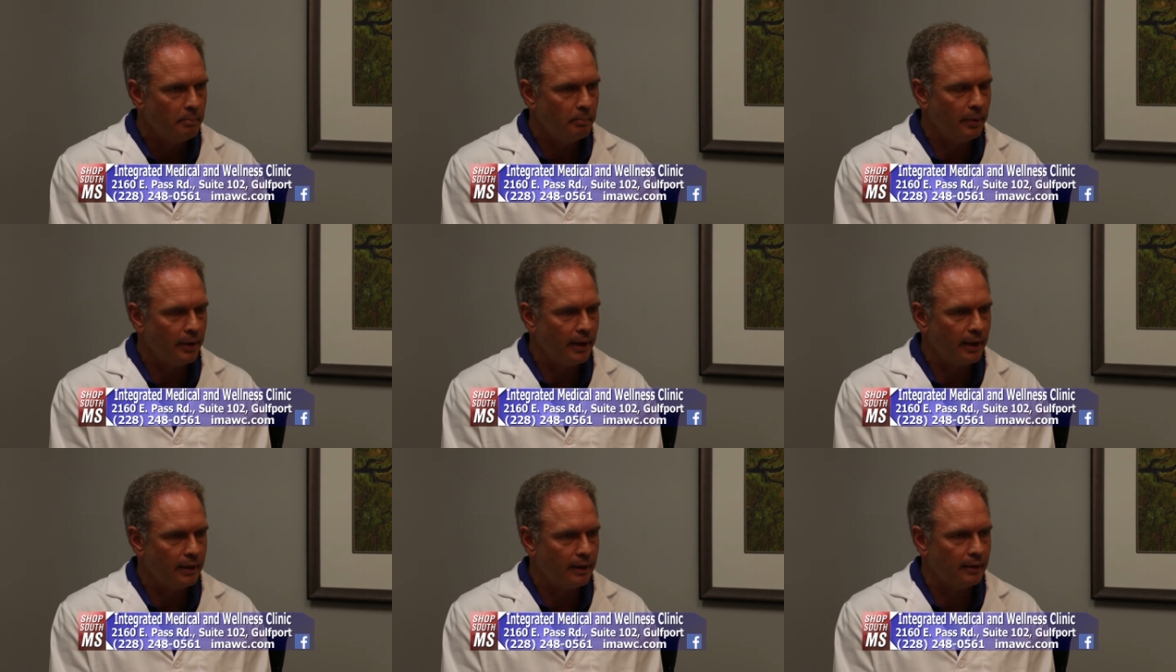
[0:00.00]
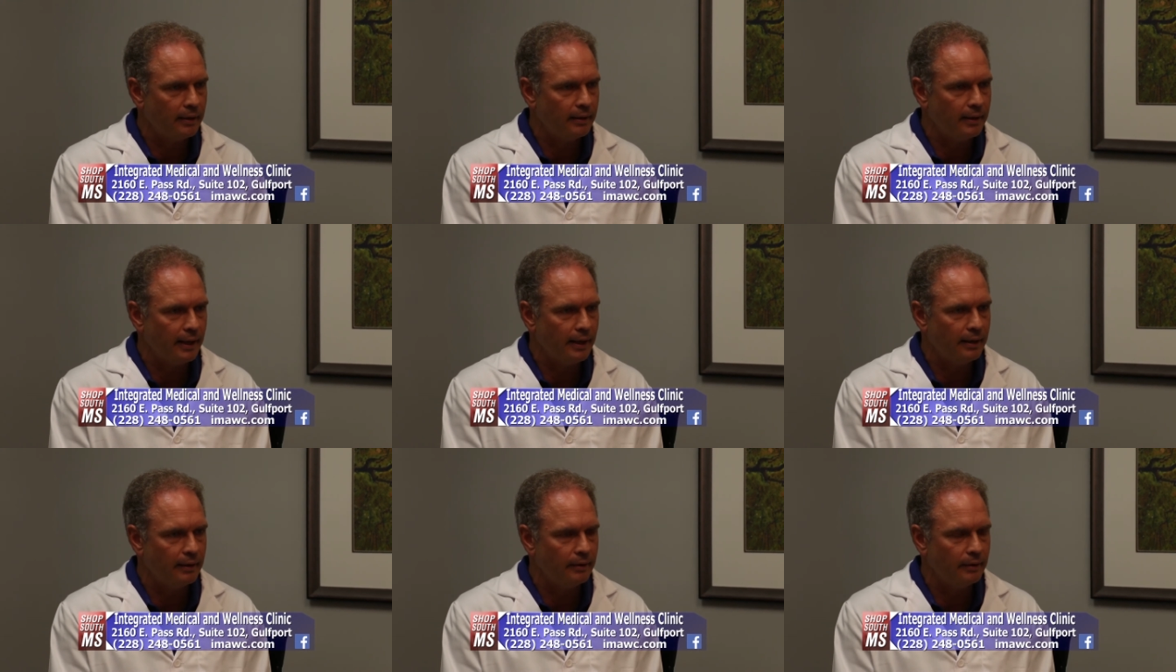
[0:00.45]
but
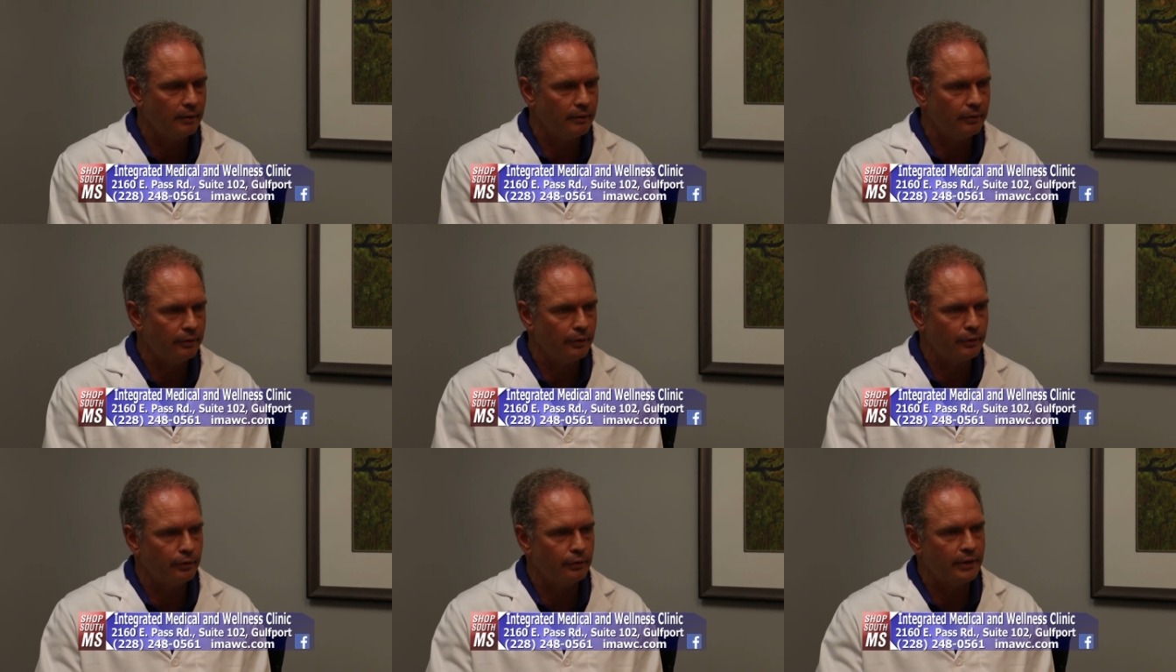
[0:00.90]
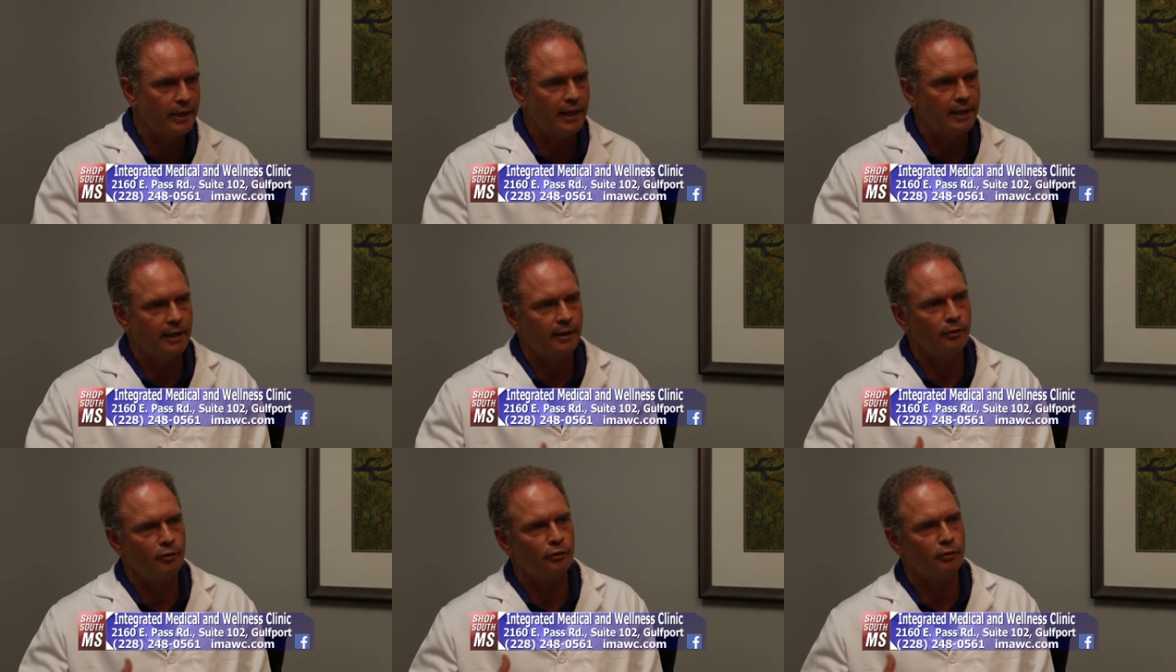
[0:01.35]
then they're
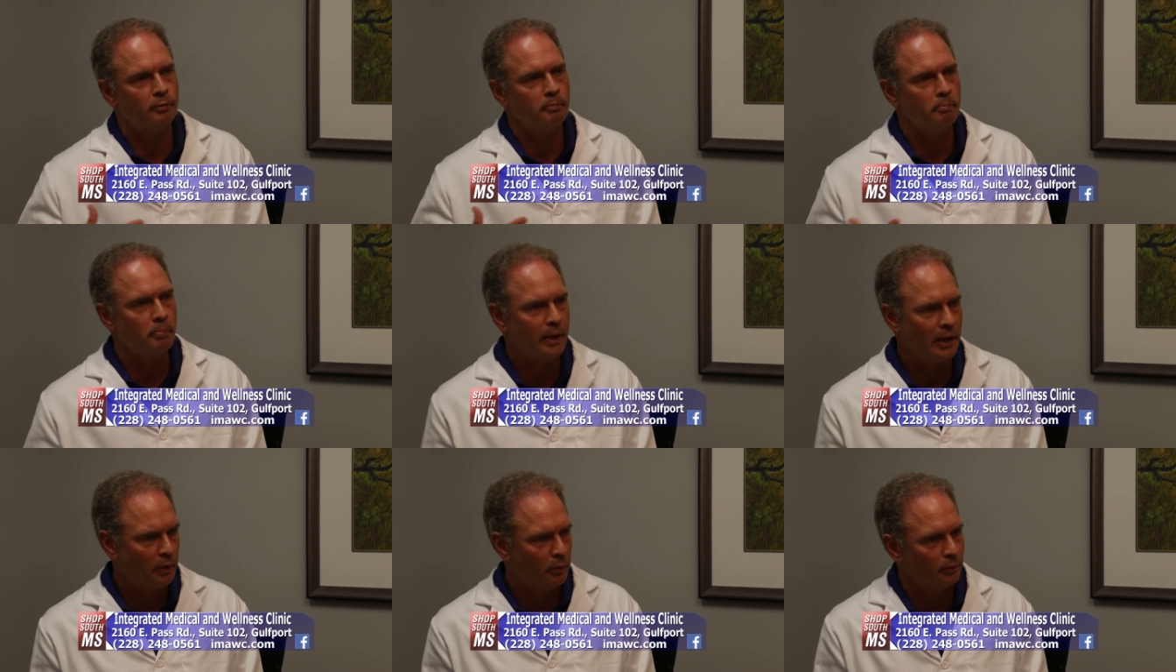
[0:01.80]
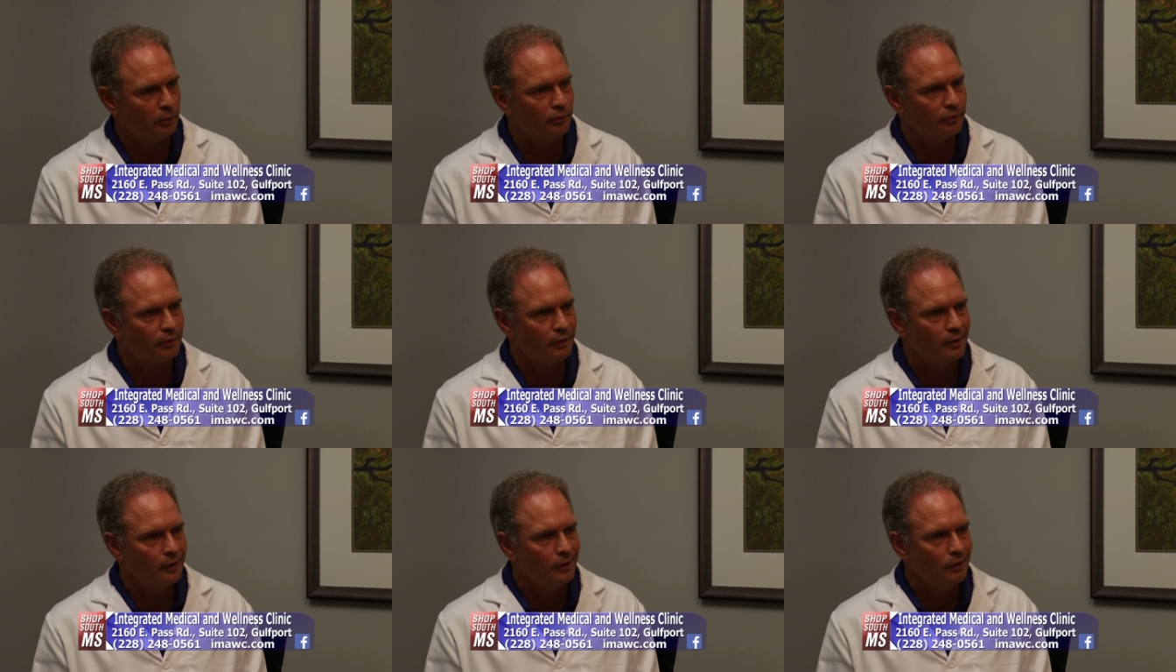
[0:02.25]
taking some
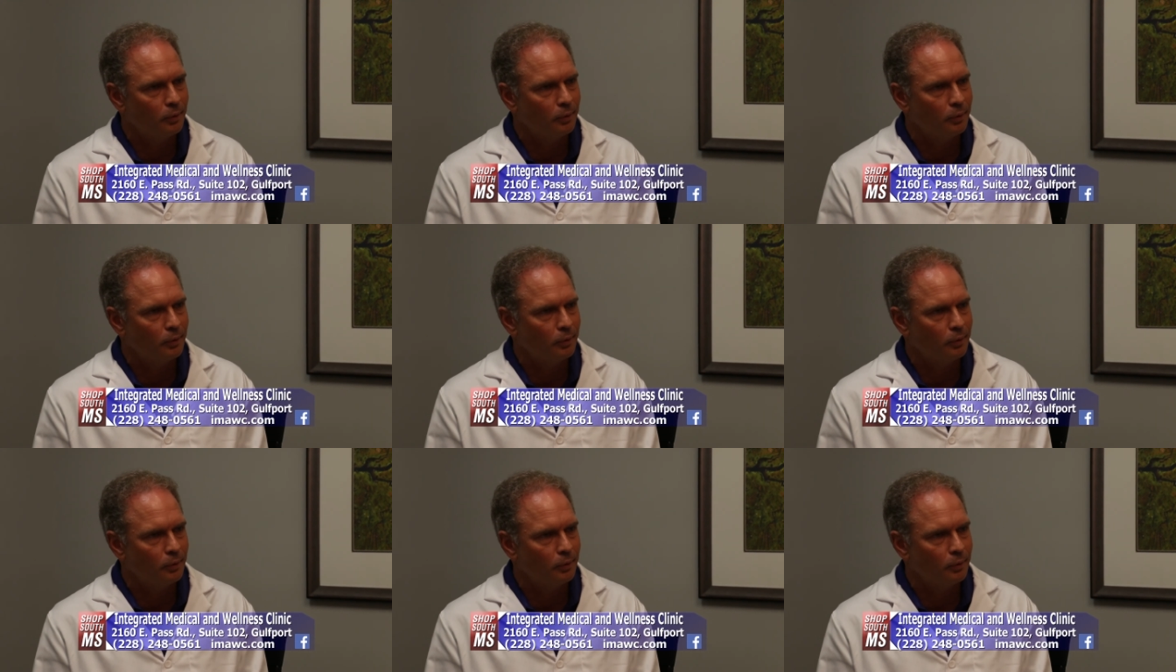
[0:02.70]
pills.